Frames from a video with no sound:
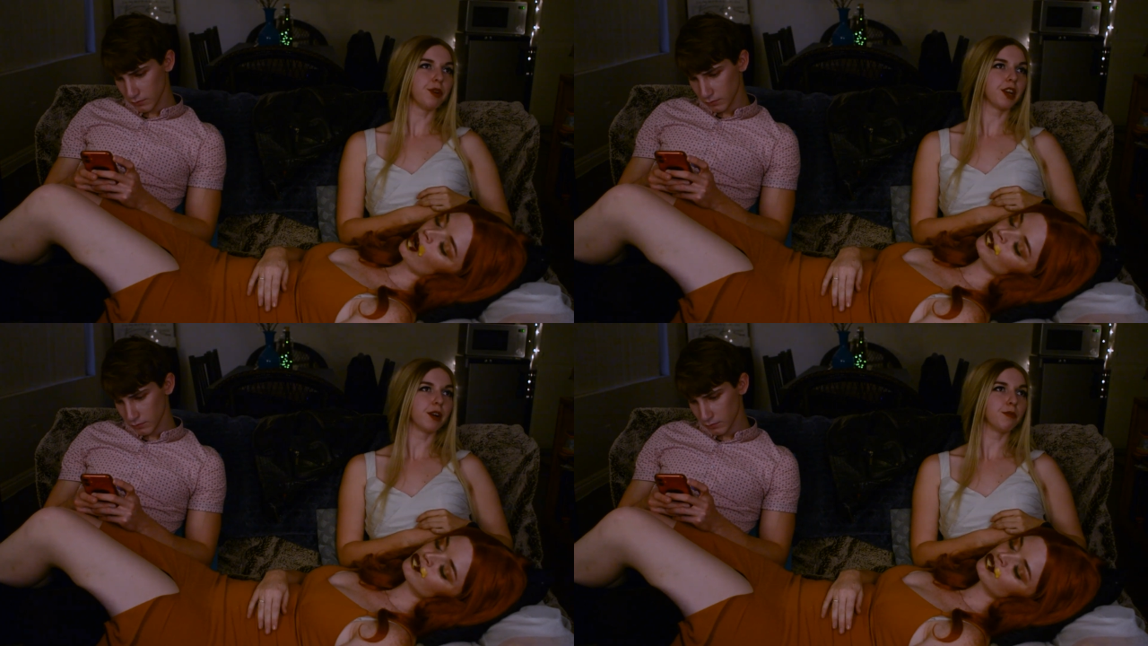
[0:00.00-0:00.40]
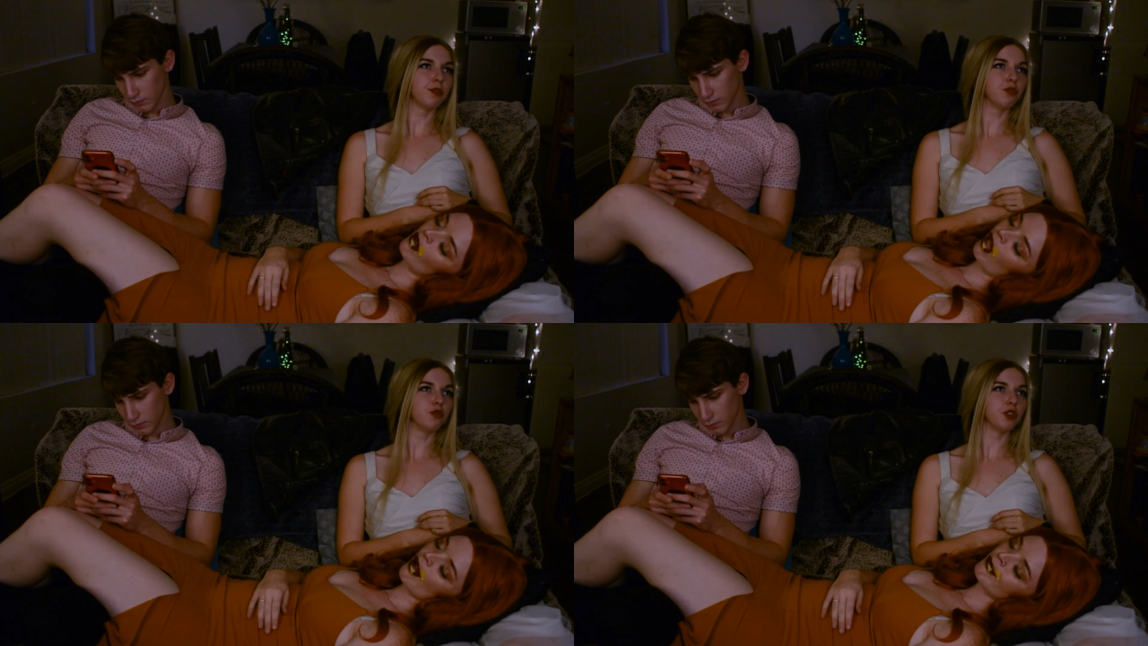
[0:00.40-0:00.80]
Speaker 1: break up with
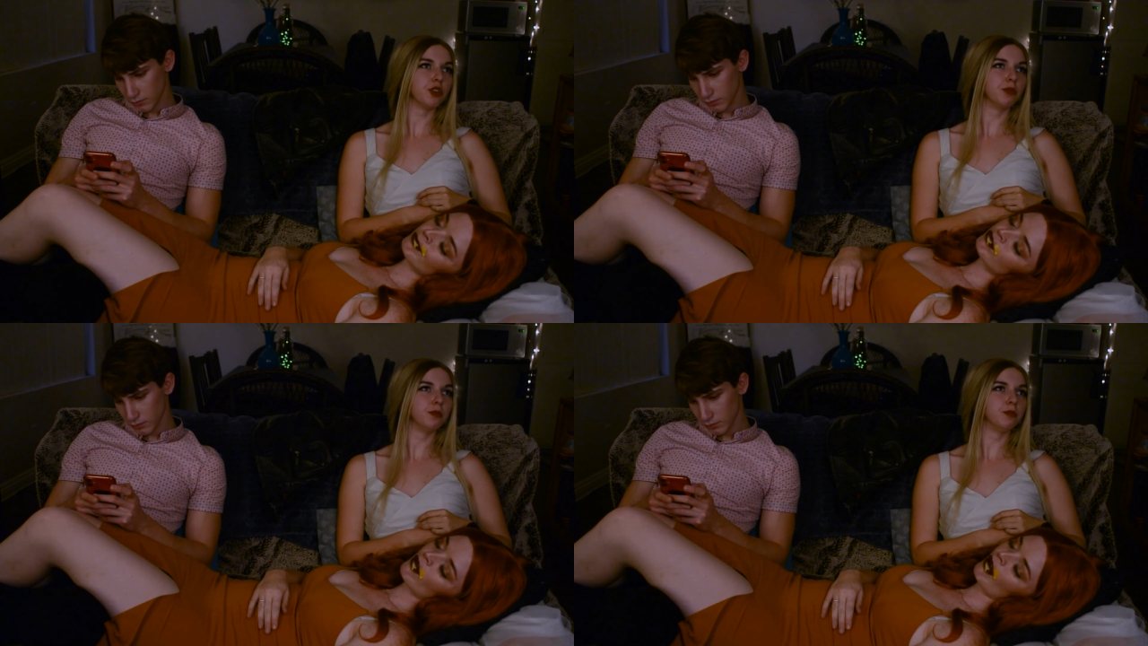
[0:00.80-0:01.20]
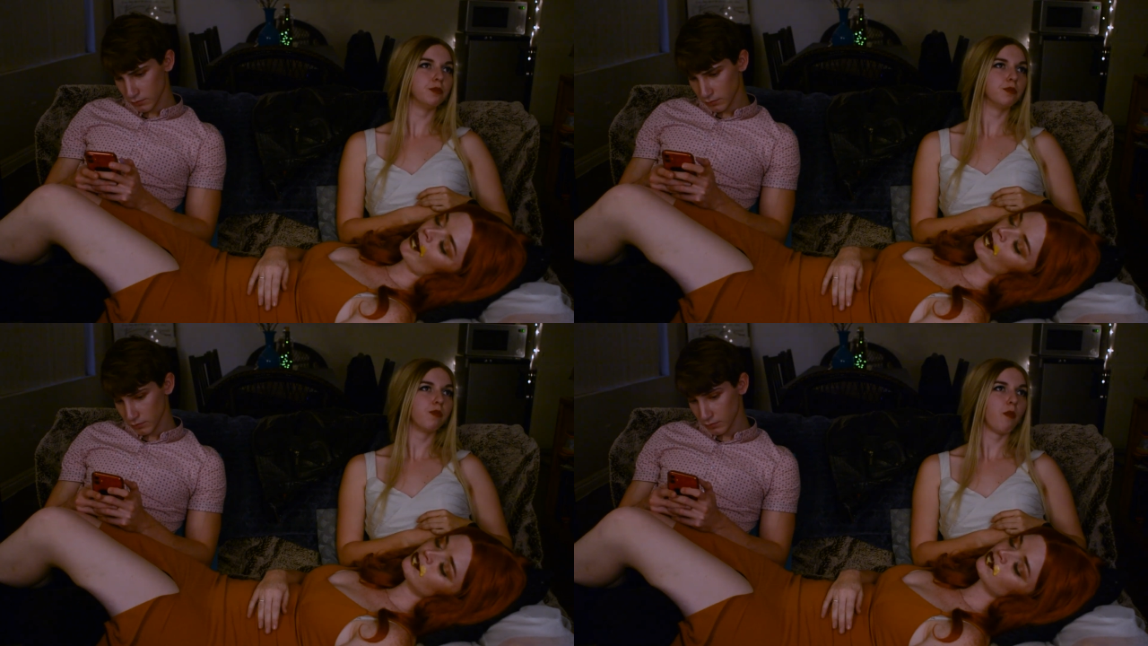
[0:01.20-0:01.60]
Drew.
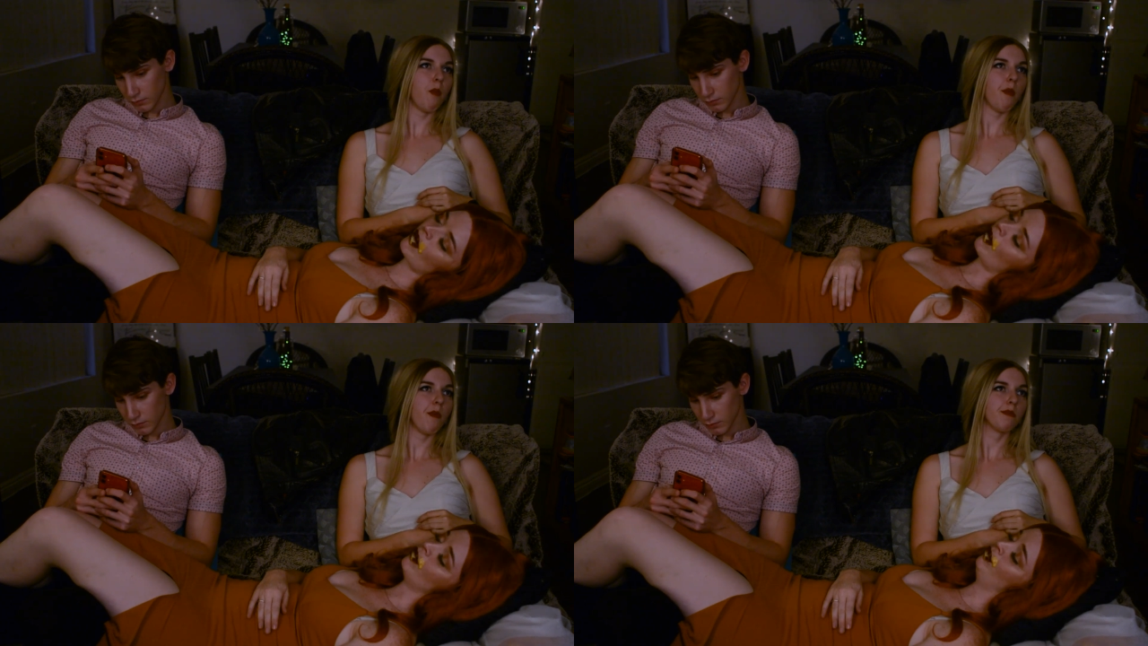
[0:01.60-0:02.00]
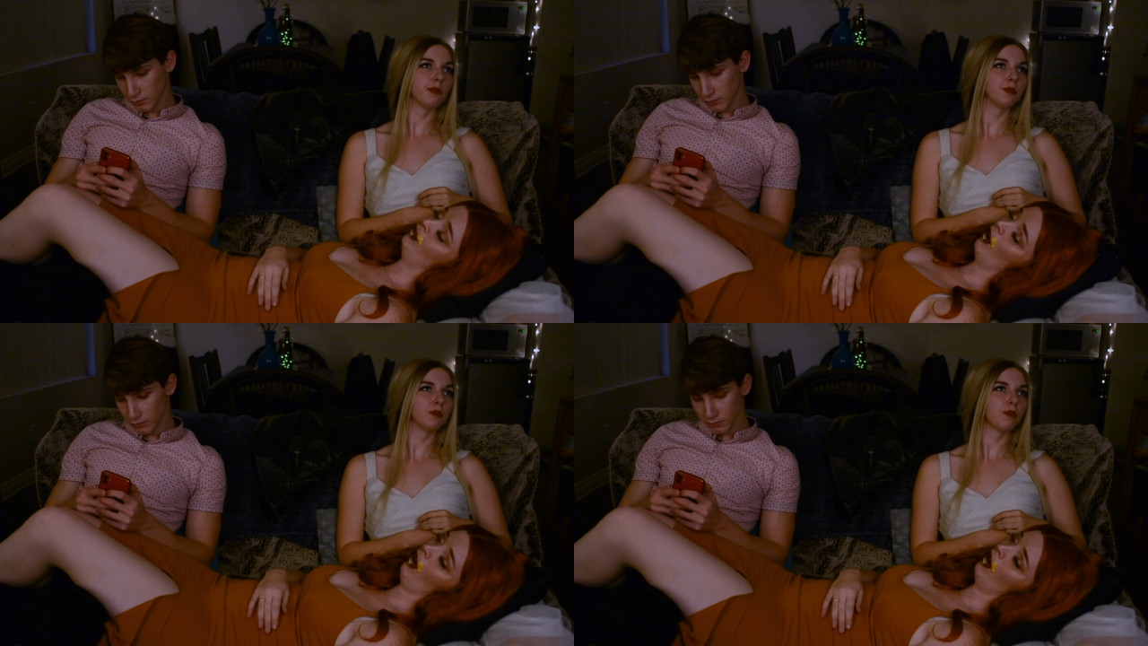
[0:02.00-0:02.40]

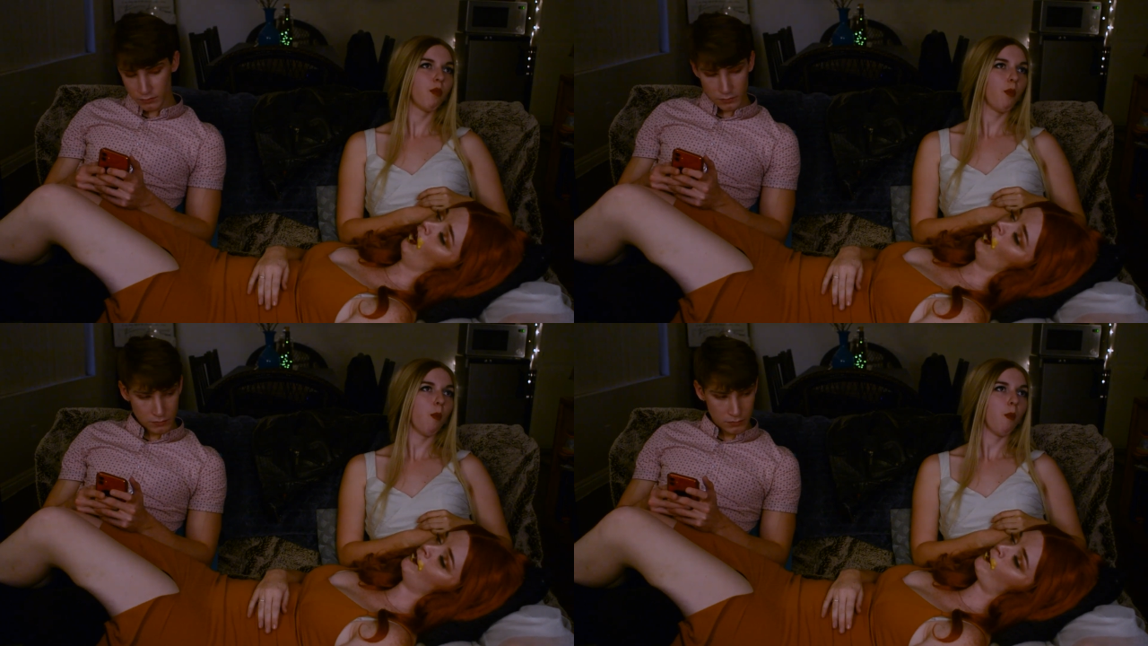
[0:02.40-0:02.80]
Duh.